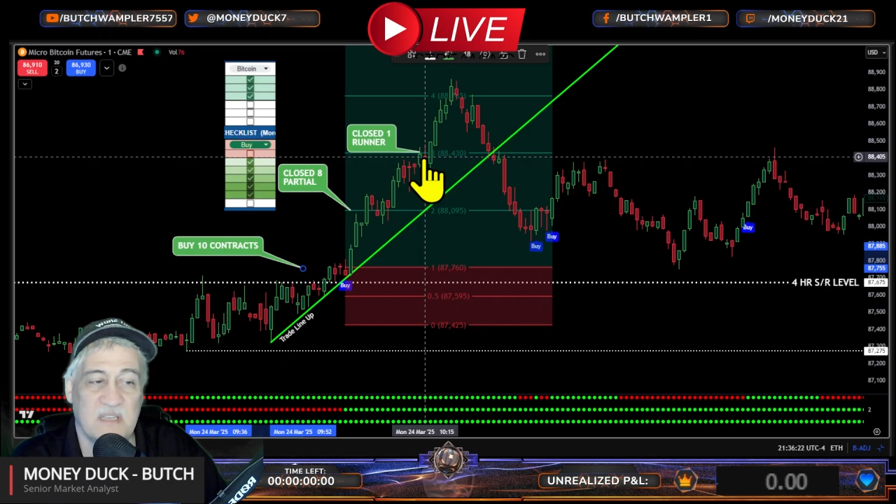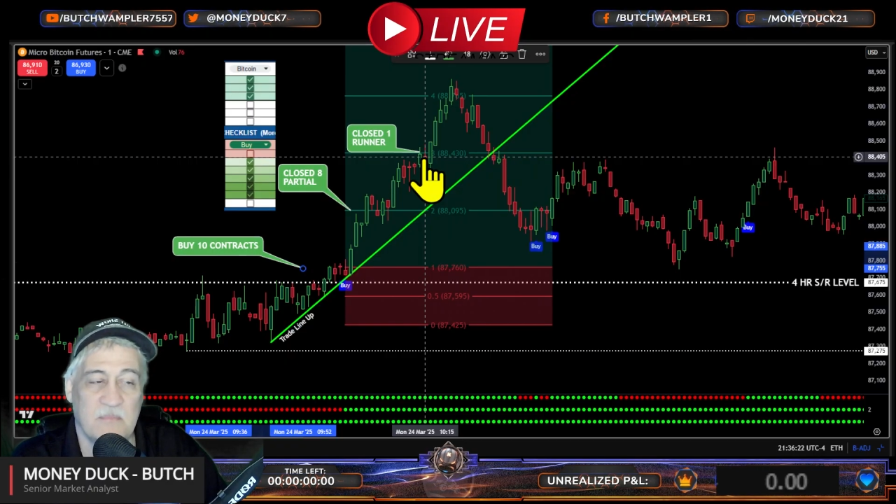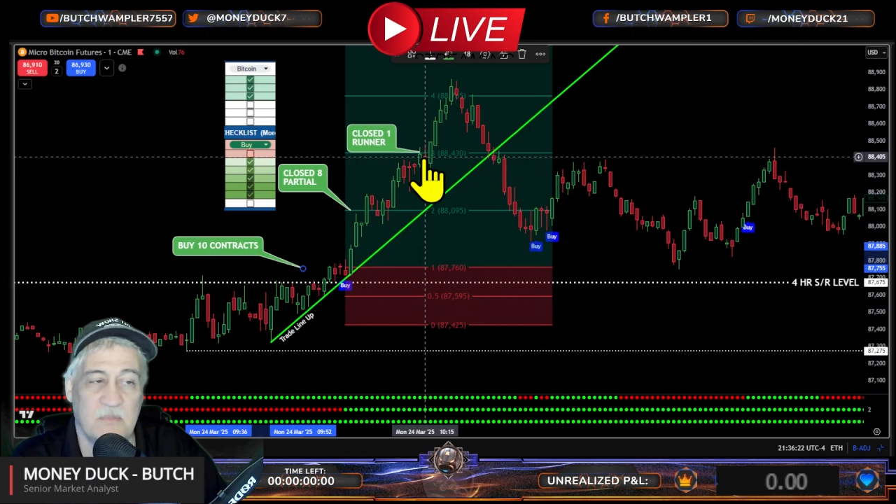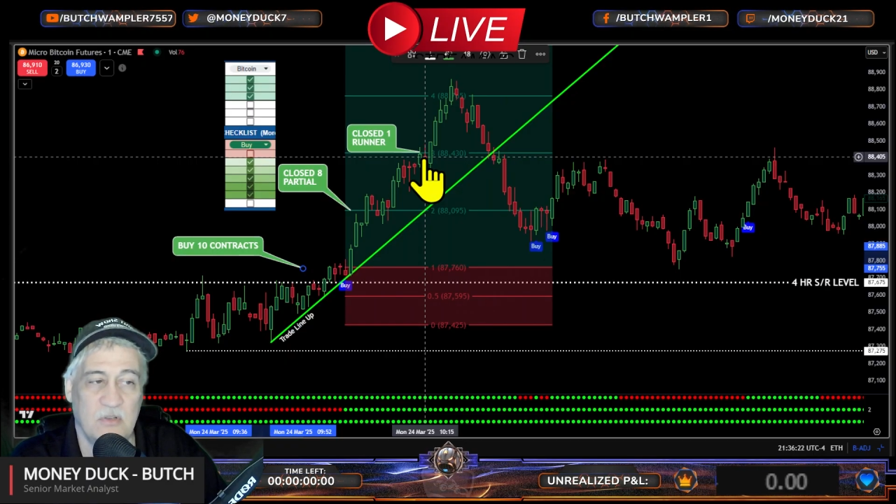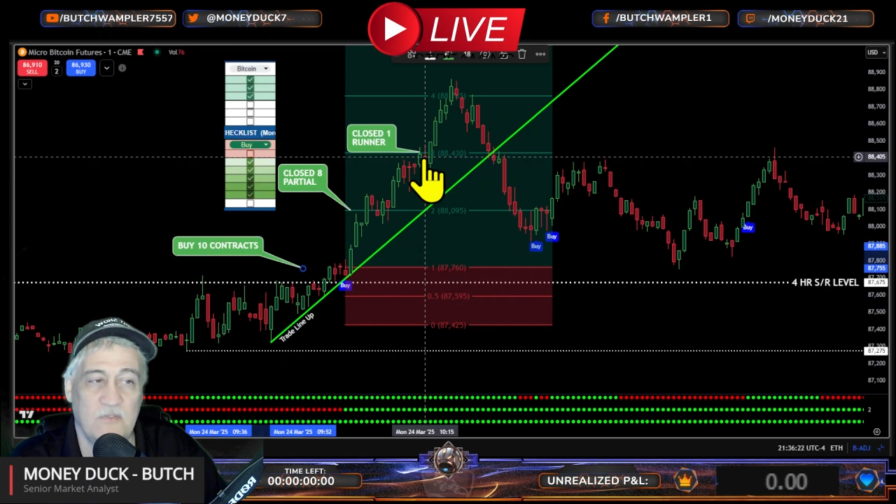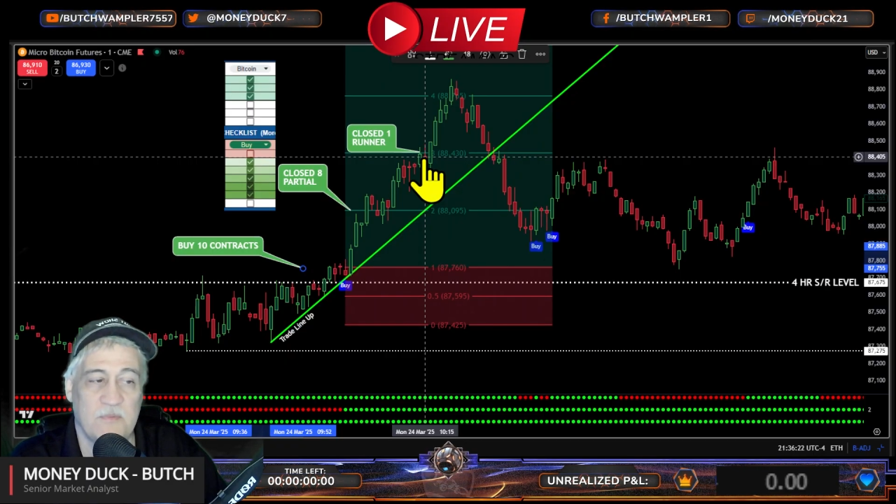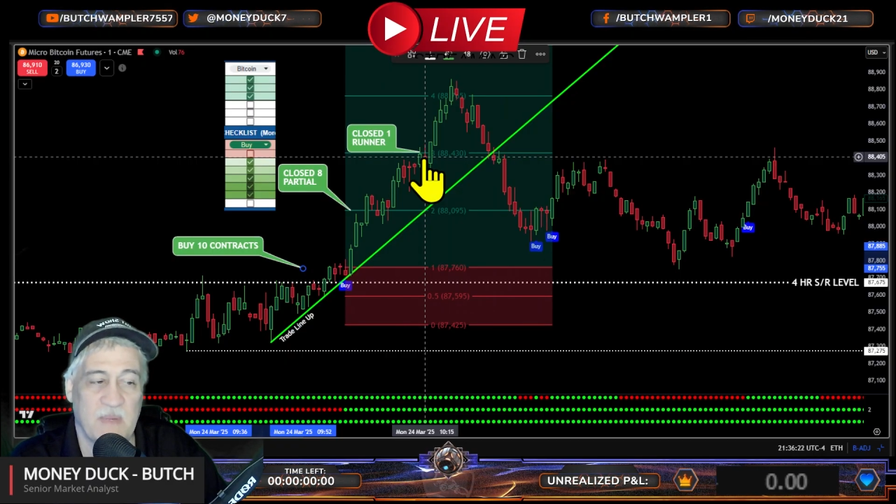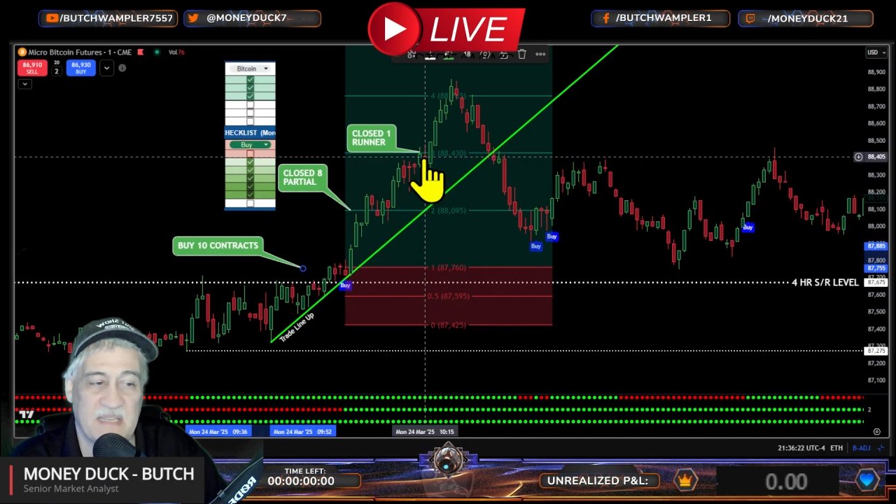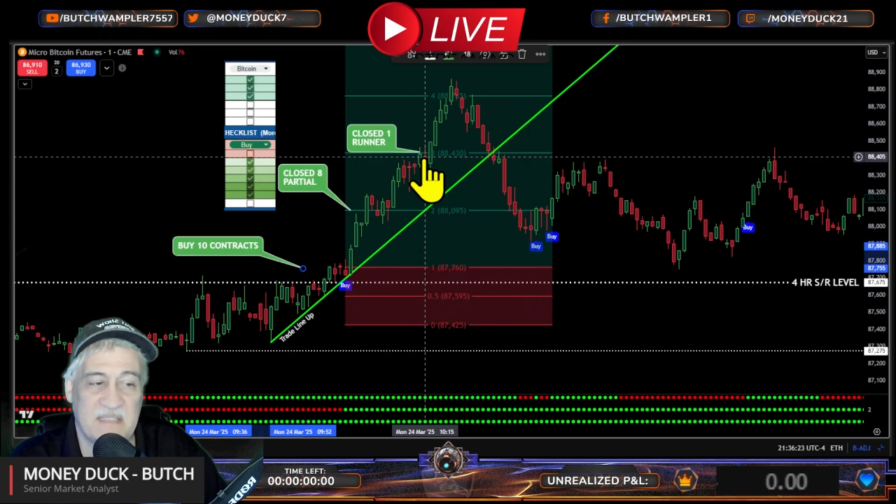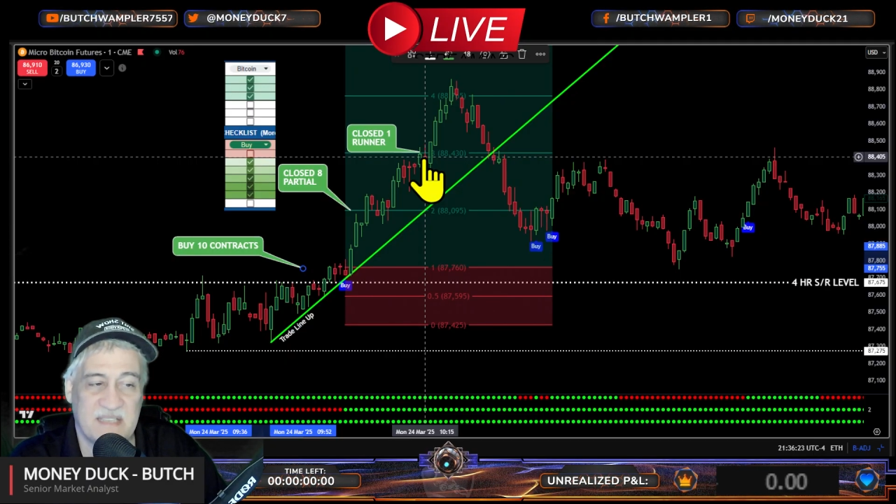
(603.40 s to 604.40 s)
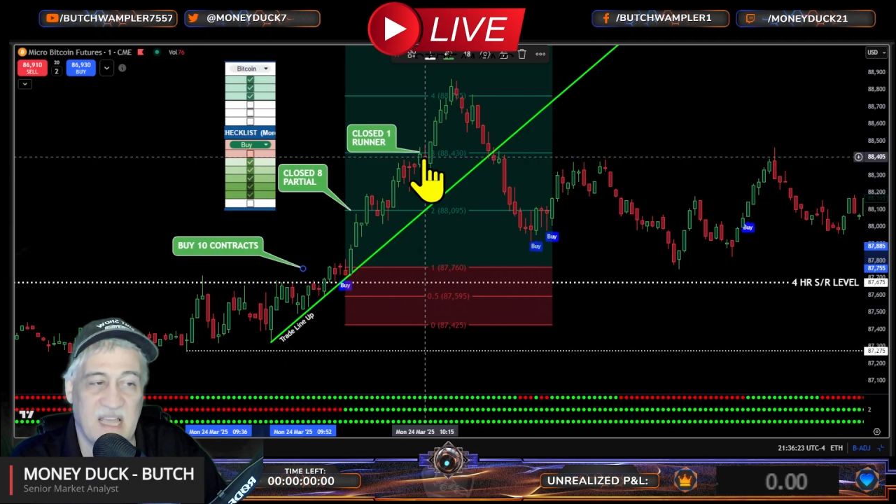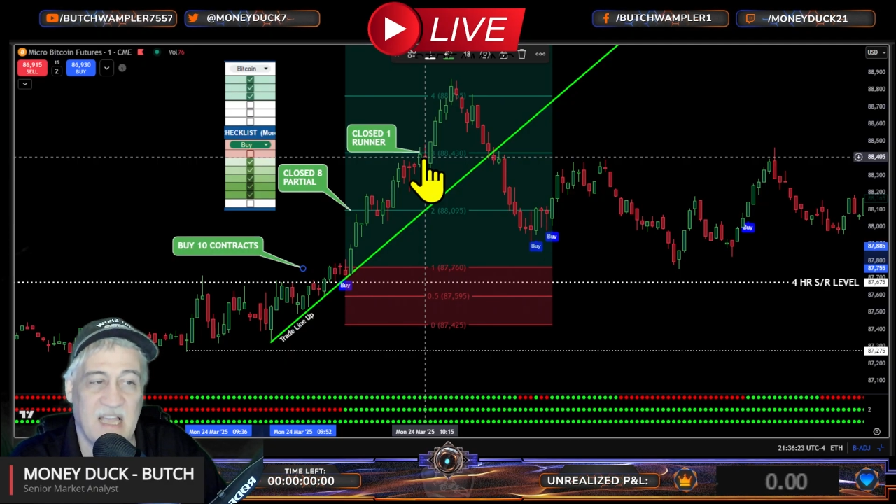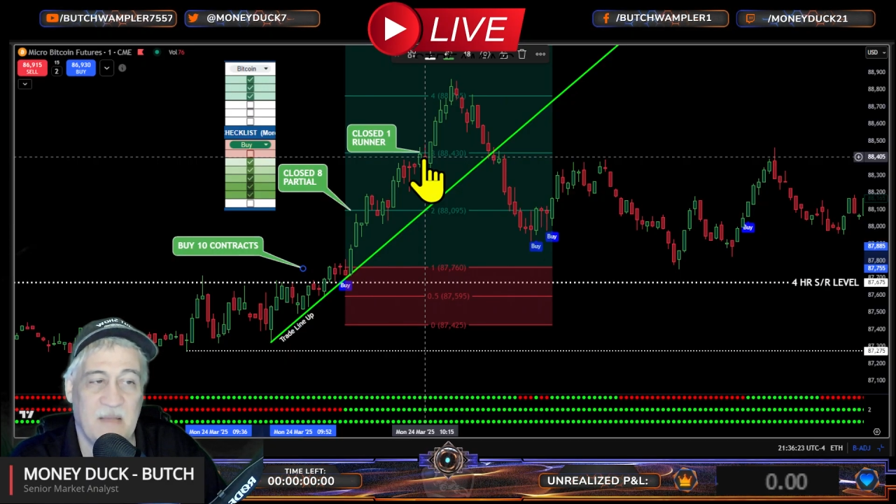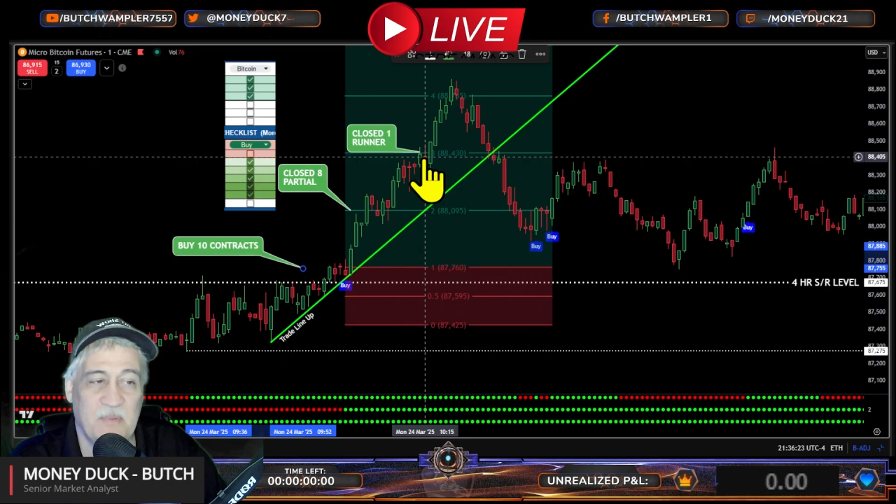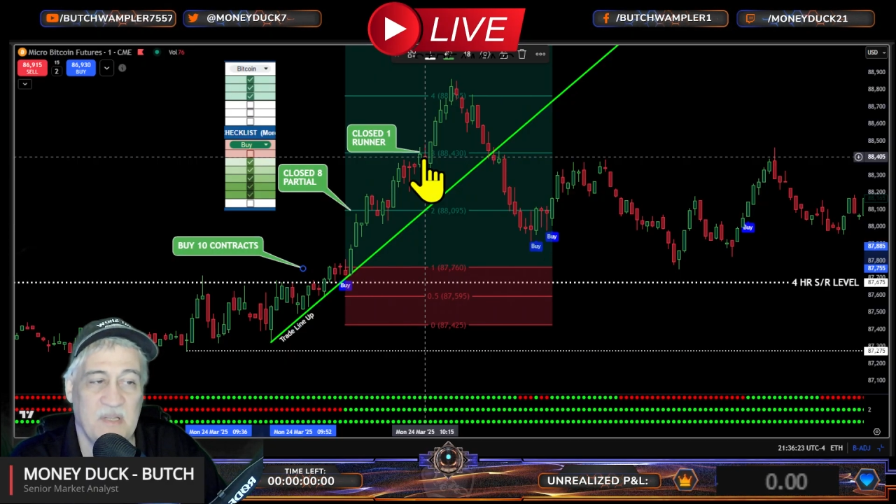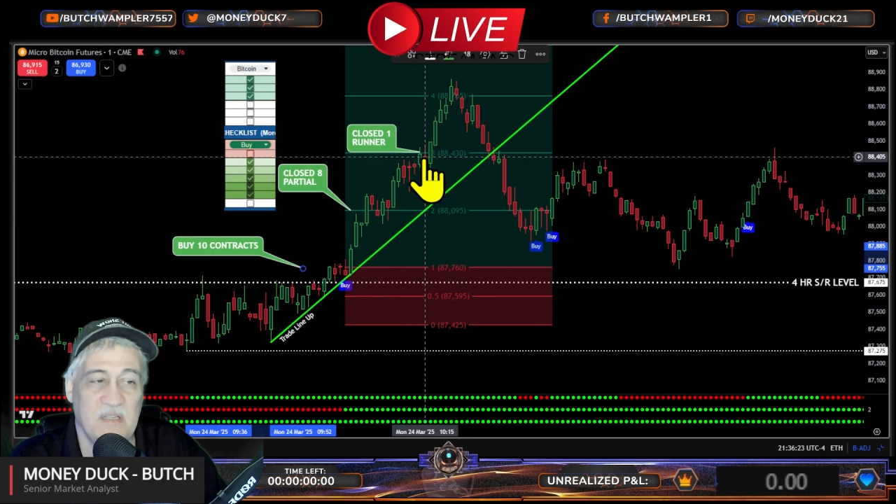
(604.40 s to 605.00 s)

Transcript: moved my stop.